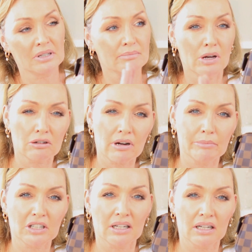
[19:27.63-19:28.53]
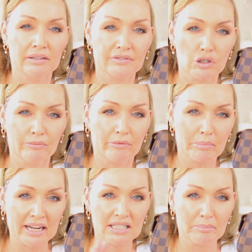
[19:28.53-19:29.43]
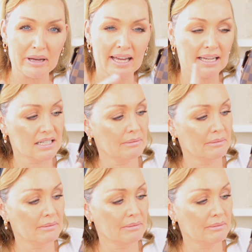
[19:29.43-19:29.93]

because monogram you can kind of jump from bag to bag.